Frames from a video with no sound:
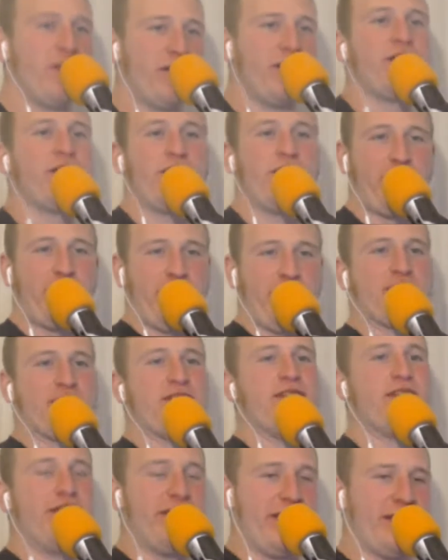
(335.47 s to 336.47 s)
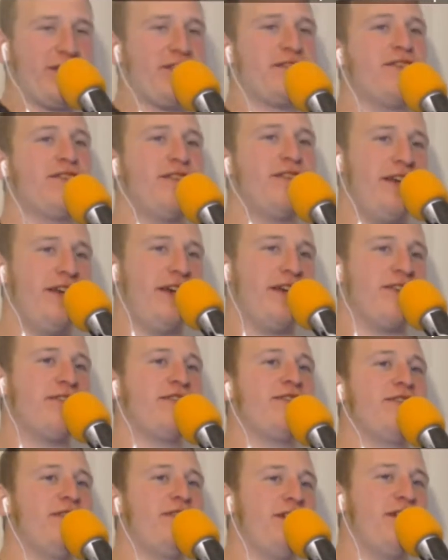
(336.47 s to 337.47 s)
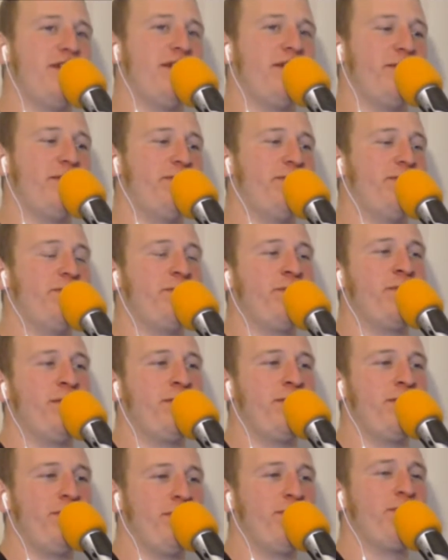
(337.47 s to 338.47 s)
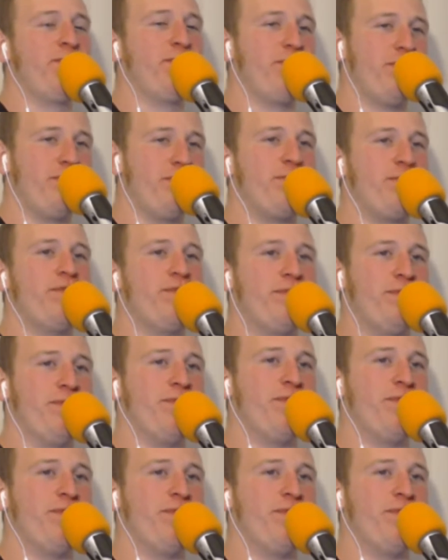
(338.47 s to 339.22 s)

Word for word: Correct. Yes. Yes. Um, and, mm-hmm.